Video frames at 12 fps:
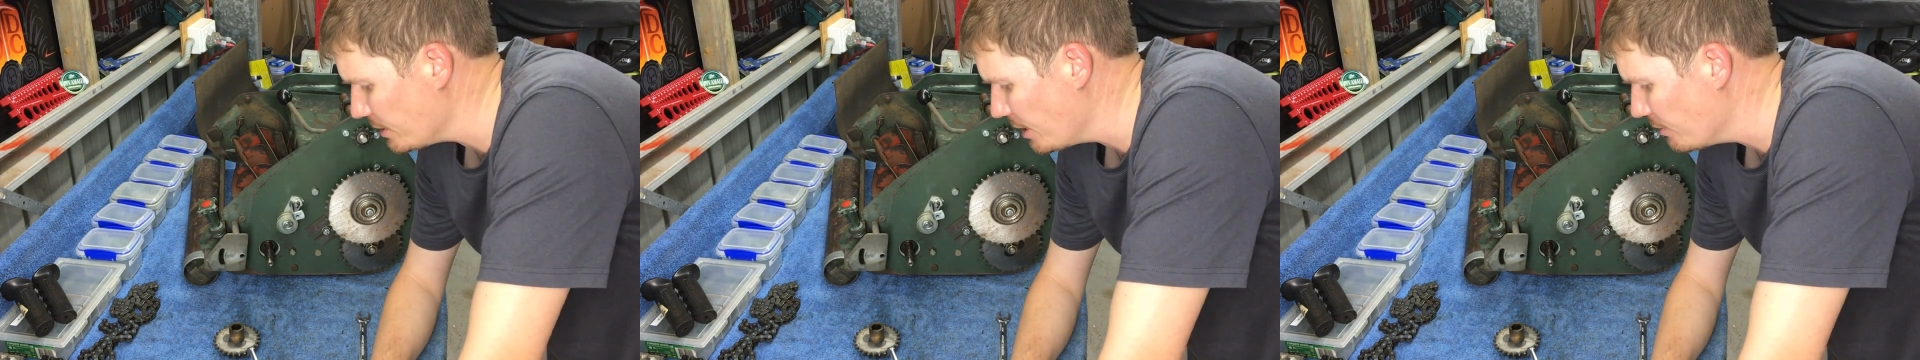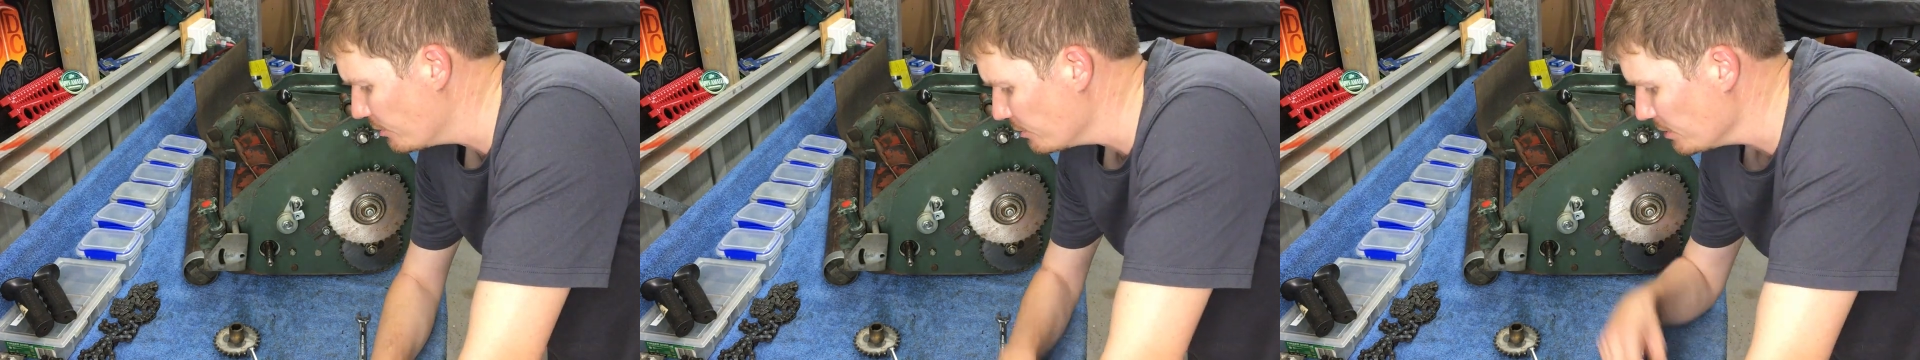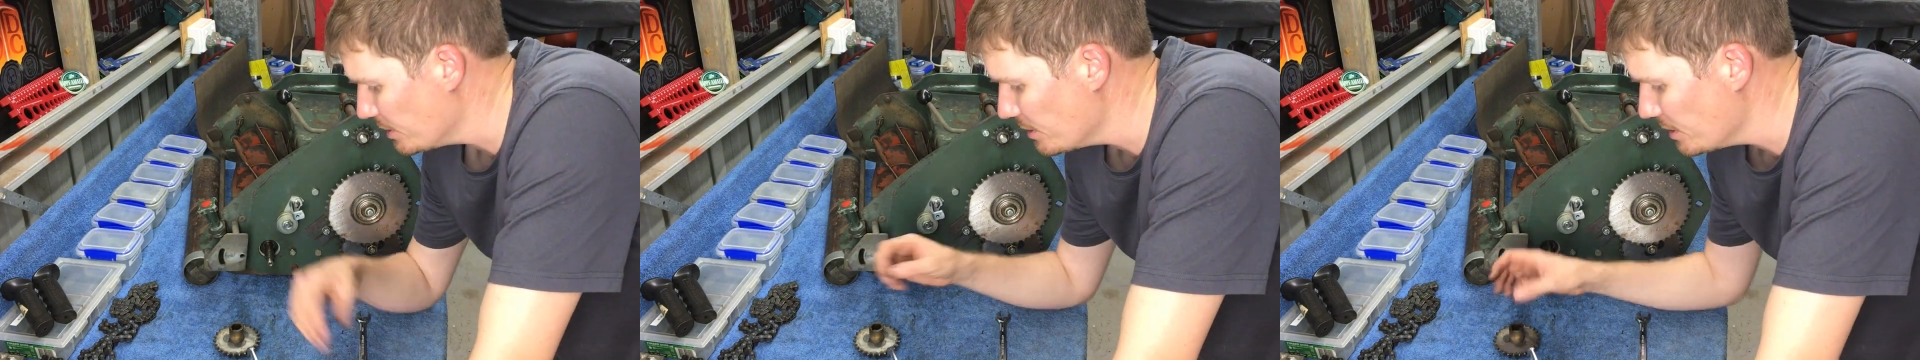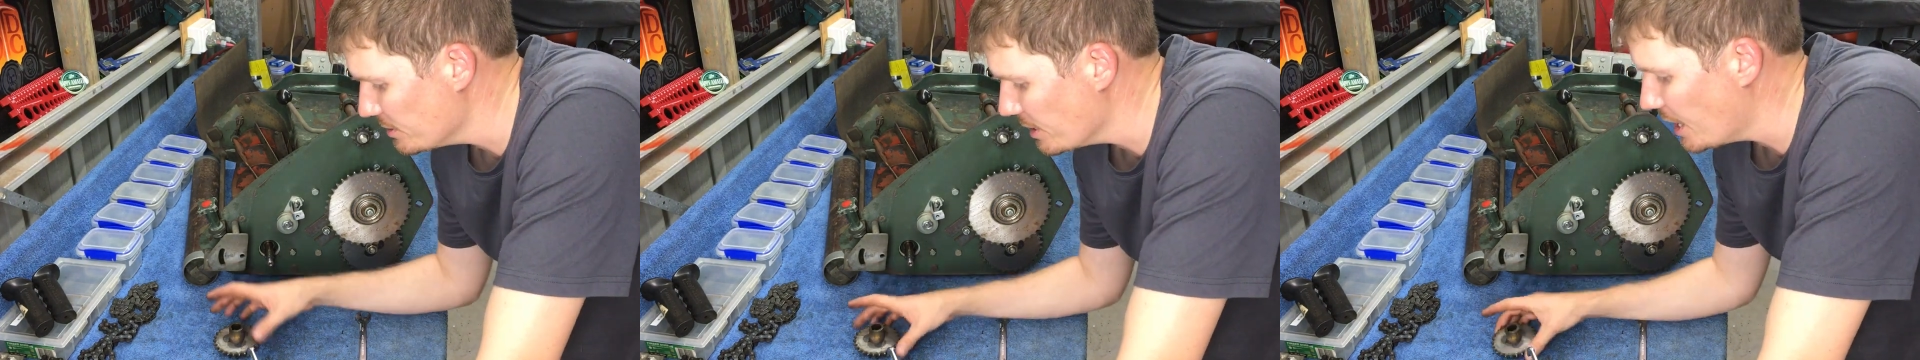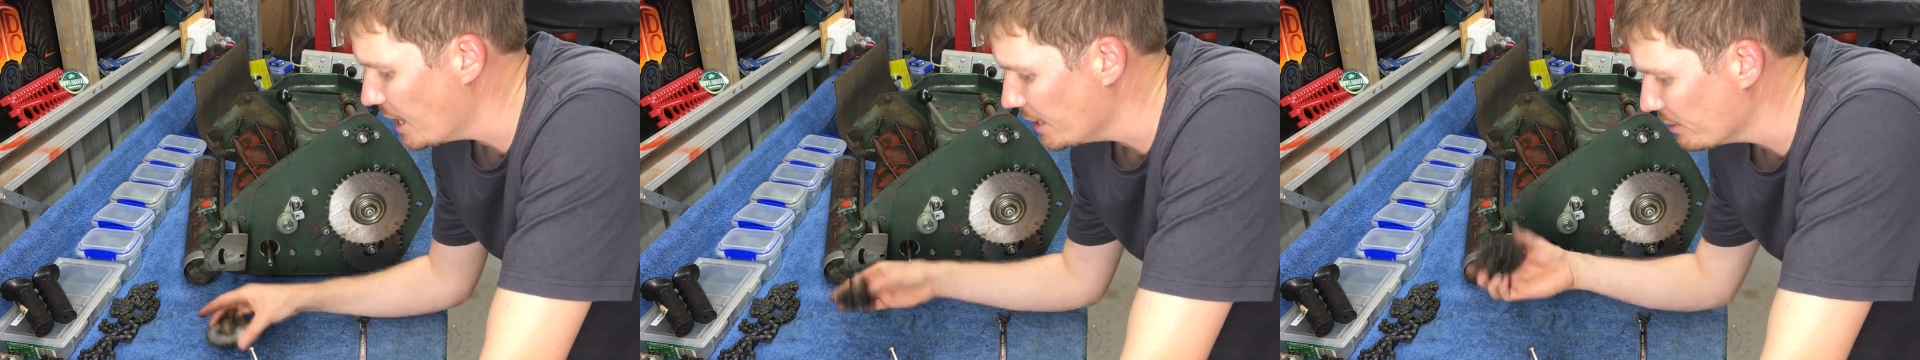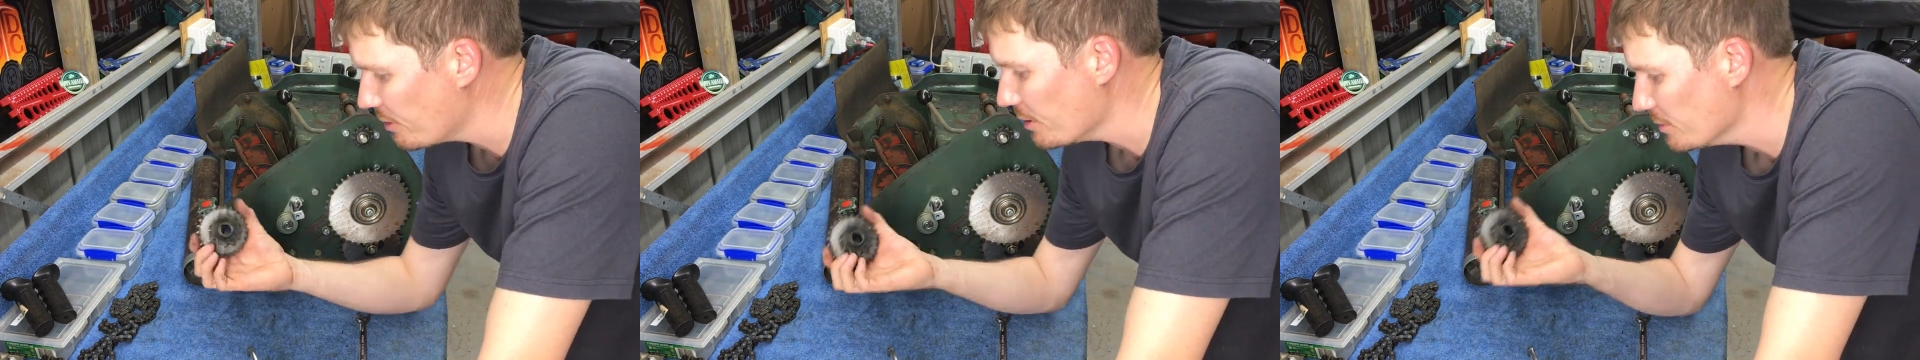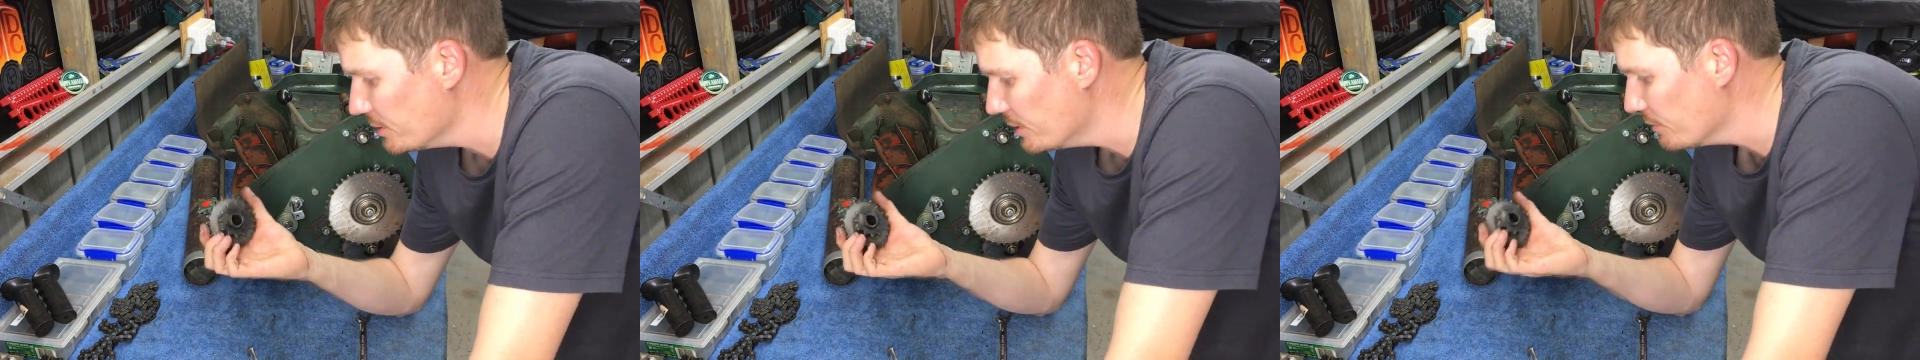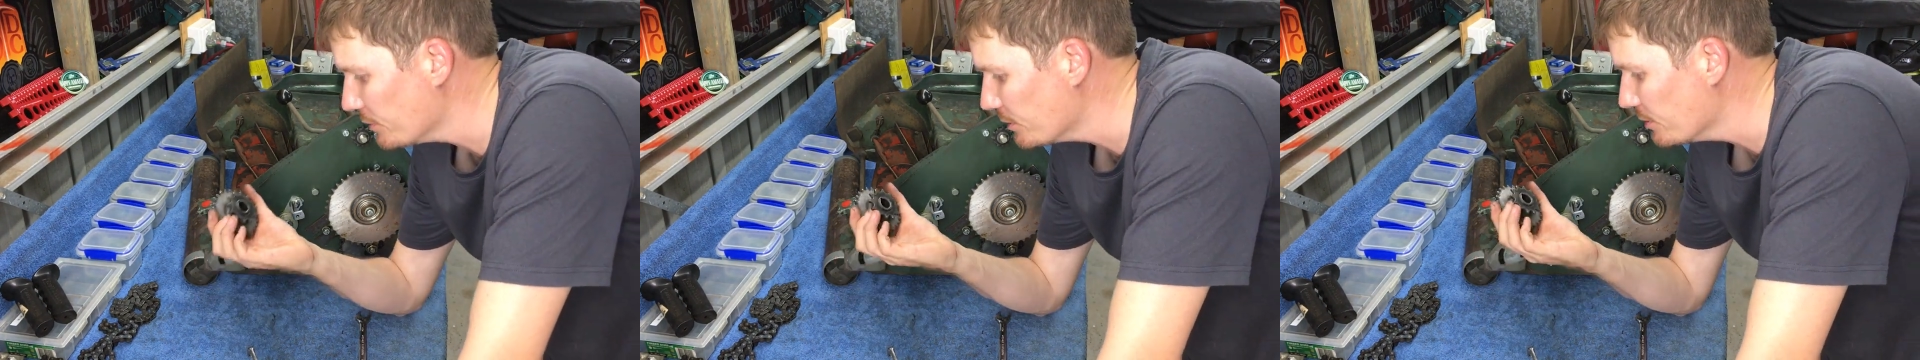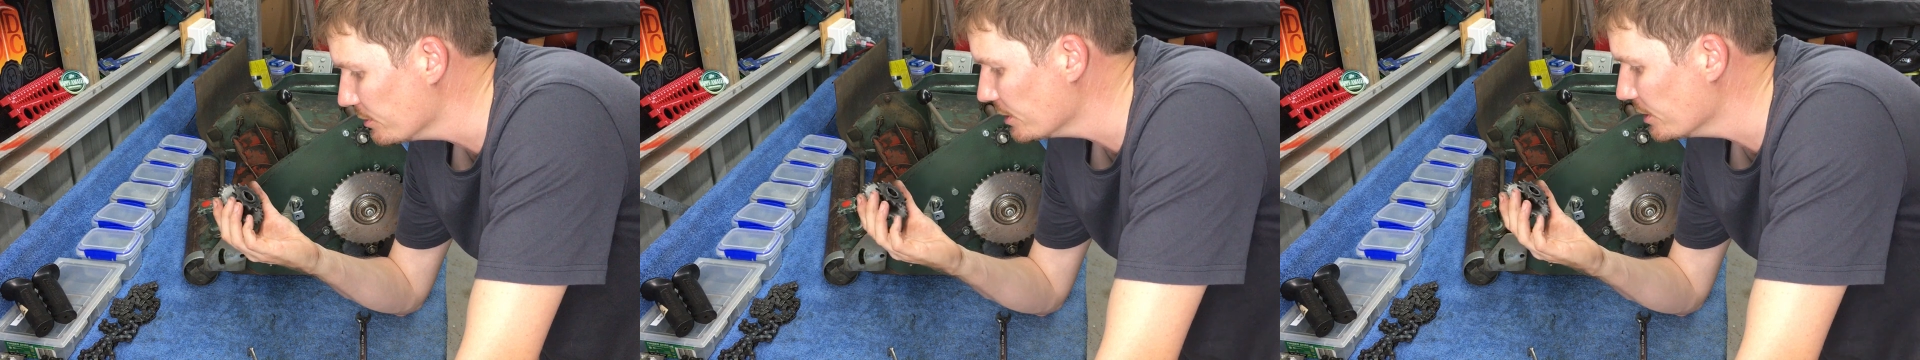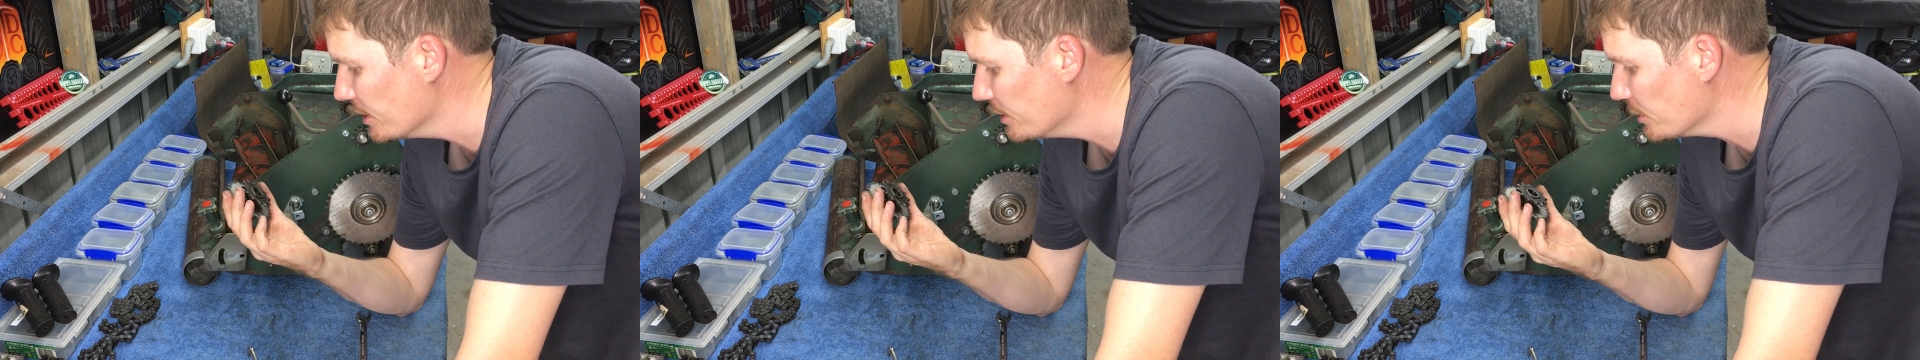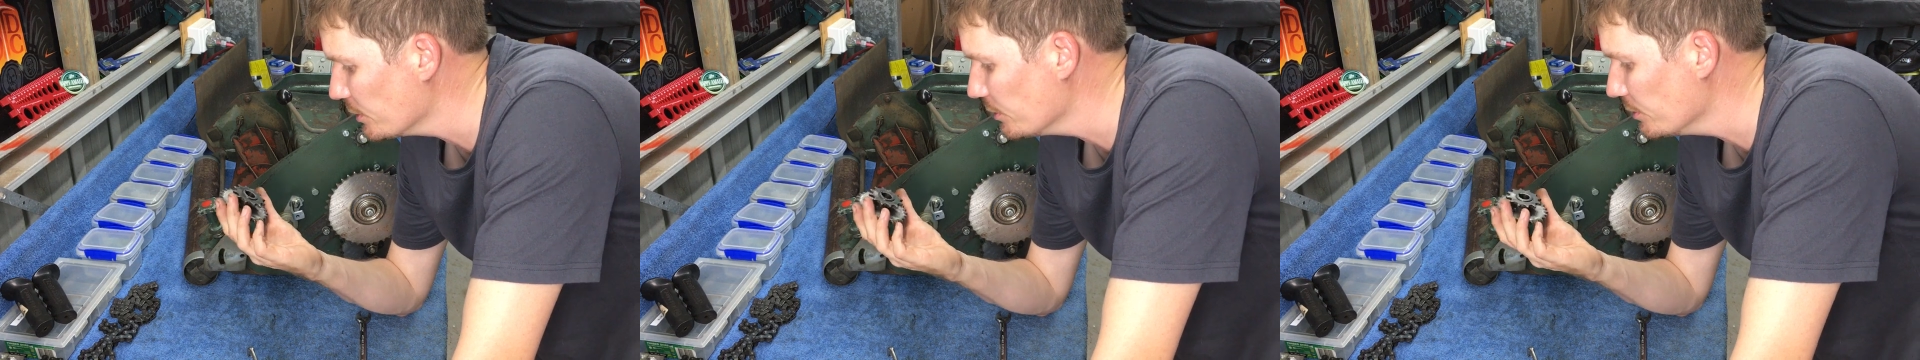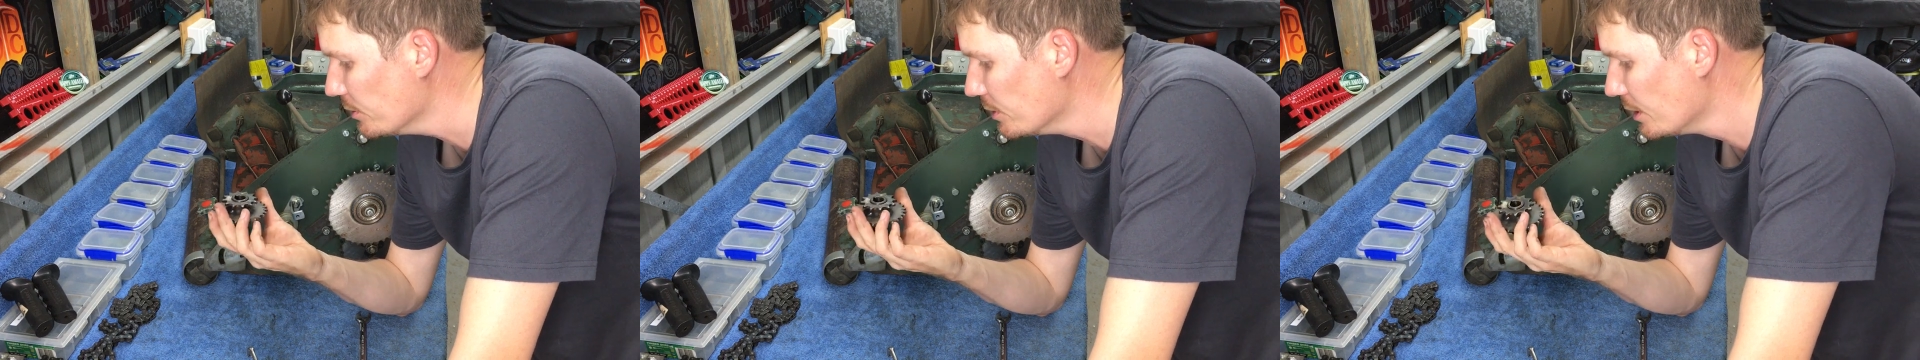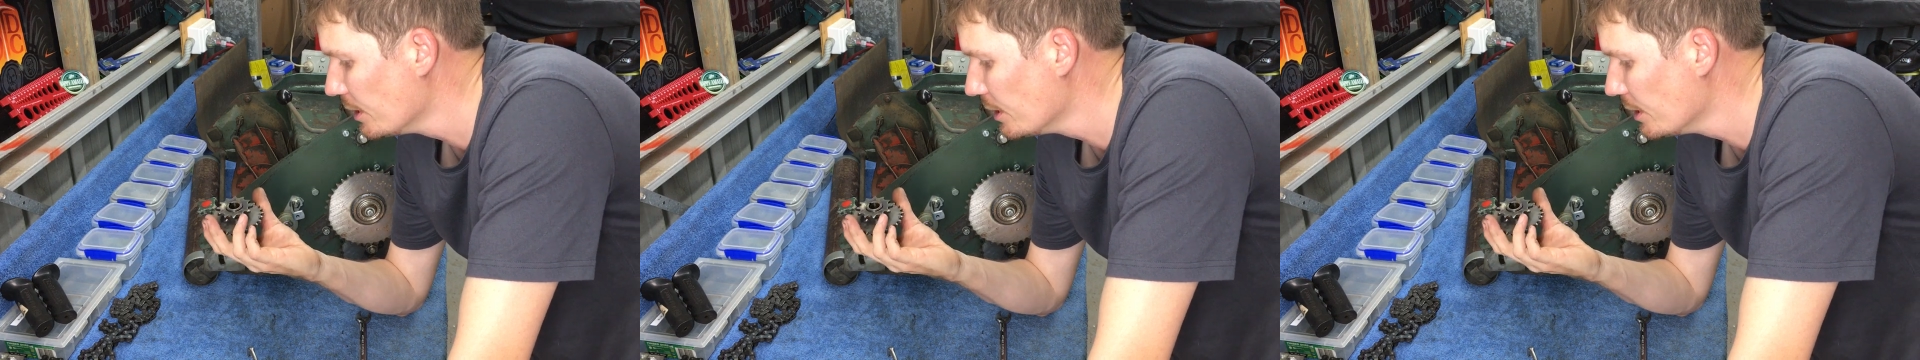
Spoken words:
So normally these are incredibly difficult. You need to